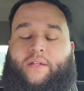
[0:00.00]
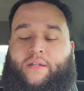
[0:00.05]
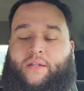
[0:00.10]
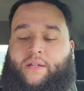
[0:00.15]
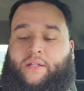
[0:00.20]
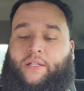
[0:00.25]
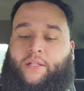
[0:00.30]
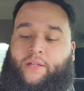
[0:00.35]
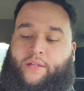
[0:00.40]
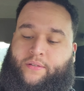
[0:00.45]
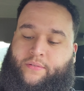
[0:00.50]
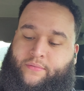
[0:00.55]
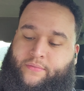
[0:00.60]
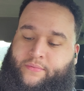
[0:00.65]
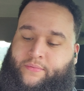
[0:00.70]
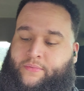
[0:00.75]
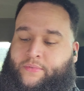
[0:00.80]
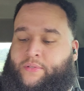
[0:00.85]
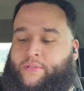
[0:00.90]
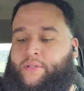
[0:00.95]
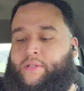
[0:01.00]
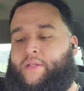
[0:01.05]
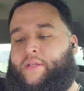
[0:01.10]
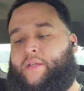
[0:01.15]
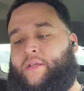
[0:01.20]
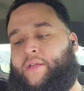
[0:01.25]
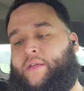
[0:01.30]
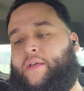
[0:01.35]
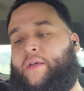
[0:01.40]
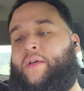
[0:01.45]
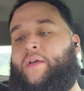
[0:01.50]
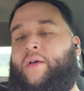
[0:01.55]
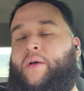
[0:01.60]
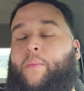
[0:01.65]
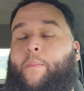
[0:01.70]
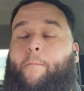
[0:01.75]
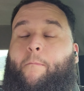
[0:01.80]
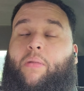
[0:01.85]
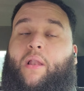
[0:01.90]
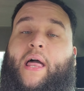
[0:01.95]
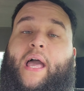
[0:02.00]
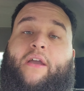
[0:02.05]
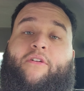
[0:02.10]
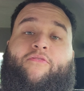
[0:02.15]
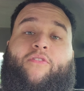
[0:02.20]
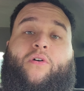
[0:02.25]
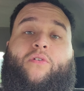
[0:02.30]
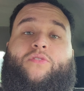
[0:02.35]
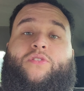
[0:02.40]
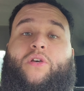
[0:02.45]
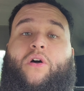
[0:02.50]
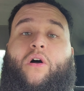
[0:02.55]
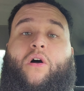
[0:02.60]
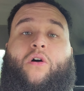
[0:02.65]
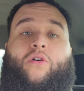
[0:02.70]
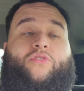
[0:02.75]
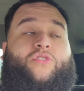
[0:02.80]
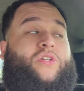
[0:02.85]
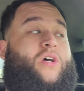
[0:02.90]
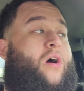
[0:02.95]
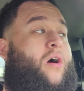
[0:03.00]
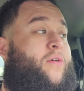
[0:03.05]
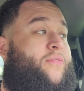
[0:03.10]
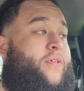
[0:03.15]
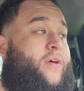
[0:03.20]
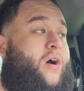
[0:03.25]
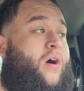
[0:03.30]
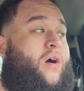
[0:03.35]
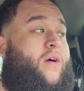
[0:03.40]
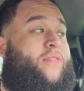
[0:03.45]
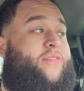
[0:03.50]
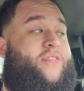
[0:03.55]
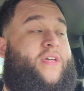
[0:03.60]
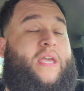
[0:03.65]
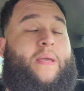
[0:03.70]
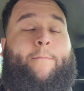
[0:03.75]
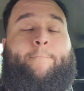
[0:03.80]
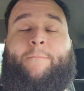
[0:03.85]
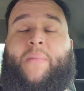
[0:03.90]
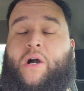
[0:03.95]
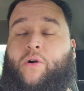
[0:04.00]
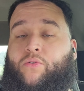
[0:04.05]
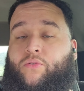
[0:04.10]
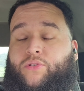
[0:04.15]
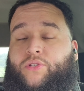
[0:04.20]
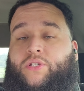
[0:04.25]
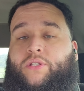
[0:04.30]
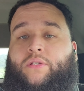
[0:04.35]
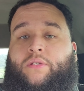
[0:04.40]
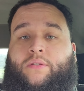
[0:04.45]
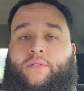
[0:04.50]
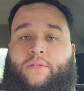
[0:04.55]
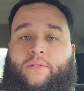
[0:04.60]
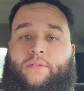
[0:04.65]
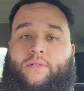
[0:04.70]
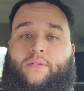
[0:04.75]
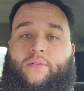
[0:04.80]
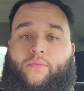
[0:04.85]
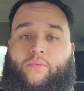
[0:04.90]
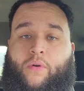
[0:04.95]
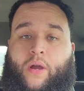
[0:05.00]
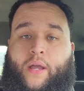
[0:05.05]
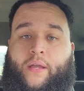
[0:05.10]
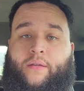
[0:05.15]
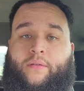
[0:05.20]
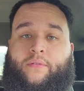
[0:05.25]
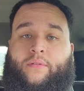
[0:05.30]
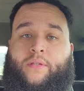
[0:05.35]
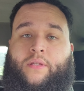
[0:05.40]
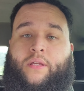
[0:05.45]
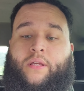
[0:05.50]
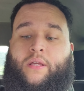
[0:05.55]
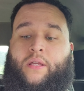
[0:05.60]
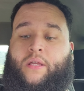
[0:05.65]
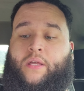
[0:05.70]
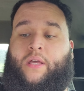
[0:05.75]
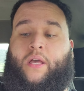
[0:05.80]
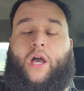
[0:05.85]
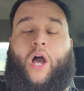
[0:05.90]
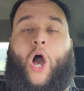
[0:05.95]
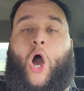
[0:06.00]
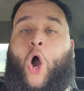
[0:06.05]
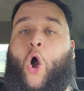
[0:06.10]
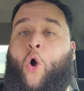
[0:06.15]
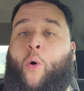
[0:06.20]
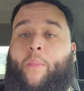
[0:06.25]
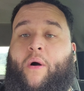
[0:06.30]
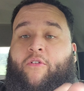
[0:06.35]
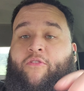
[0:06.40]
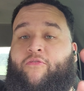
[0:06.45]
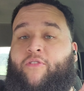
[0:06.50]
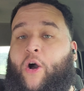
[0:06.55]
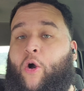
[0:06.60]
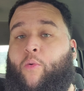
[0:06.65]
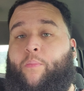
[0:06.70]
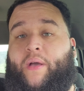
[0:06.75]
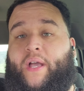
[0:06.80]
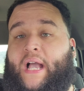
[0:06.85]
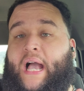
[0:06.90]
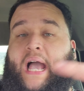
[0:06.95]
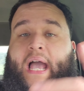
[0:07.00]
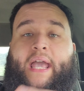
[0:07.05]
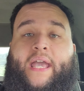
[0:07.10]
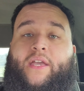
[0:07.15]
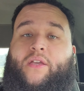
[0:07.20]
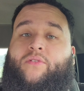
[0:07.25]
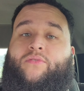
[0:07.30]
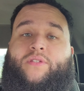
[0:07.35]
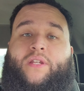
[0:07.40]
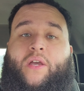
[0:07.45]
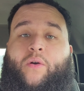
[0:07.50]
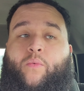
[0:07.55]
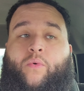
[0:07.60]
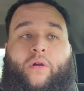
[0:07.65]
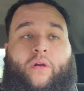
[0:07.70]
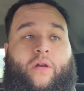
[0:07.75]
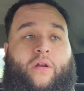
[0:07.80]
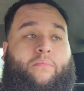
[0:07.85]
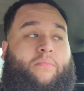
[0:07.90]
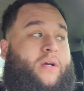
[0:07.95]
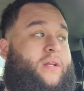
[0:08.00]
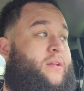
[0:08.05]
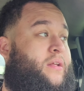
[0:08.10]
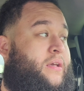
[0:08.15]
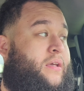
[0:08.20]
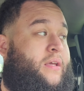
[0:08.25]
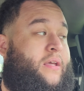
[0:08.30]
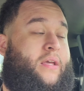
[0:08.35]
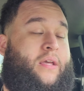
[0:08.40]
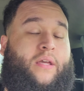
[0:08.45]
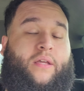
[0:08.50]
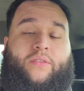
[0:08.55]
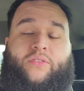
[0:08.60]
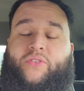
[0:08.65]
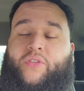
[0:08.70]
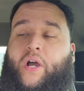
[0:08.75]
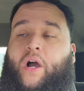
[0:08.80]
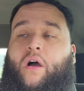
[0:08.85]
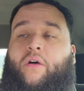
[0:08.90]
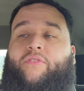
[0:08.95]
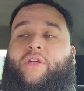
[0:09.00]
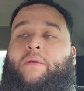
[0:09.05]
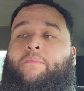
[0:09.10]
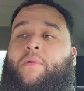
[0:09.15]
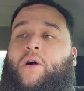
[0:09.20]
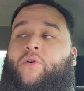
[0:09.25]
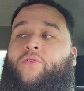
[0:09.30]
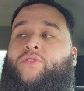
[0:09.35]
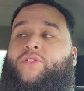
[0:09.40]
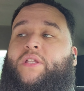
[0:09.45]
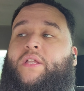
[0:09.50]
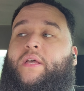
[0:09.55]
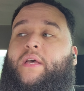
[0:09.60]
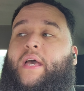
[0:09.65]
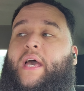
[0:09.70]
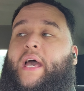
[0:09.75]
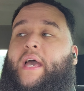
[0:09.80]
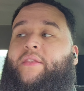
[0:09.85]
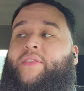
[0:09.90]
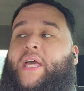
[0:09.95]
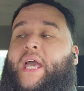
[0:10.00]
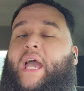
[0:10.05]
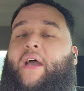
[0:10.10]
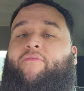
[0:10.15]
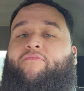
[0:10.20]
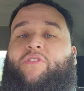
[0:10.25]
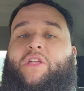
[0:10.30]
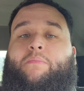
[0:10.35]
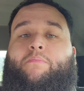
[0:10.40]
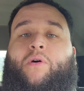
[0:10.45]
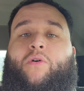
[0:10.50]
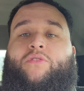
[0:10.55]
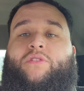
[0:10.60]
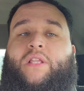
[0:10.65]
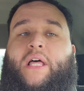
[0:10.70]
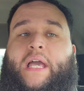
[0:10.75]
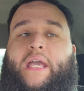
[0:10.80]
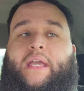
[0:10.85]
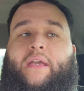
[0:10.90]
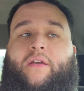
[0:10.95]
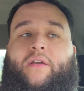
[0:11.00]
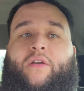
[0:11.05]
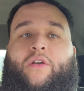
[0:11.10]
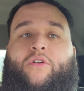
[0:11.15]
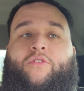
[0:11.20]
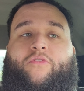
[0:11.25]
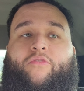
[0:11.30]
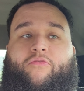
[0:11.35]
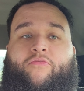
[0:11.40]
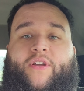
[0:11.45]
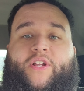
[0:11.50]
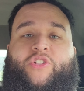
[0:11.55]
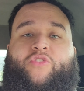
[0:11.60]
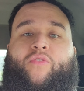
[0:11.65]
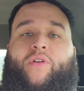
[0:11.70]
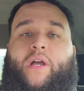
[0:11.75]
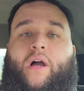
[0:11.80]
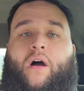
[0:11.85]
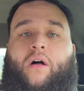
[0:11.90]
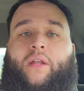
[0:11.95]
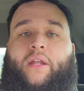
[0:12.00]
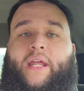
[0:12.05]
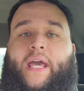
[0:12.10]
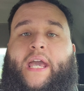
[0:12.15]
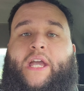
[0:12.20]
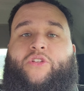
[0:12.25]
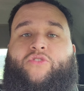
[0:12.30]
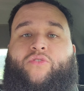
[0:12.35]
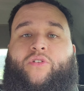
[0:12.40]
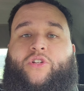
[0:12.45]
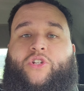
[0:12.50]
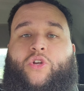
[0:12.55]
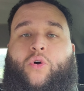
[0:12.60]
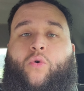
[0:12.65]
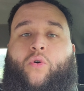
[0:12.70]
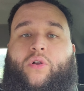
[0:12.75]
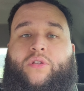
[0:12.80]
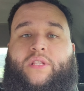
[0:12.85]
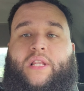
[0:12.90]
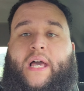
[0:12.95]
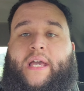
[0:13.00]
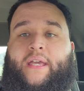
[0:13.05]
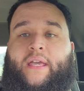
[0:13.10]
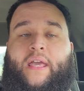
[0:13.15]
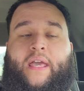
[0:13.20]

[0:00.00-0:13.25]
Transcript: Look, black folks are the most, right, homophobic, I hate using that word, but are the most, they have the most like vitriol and hatred towards like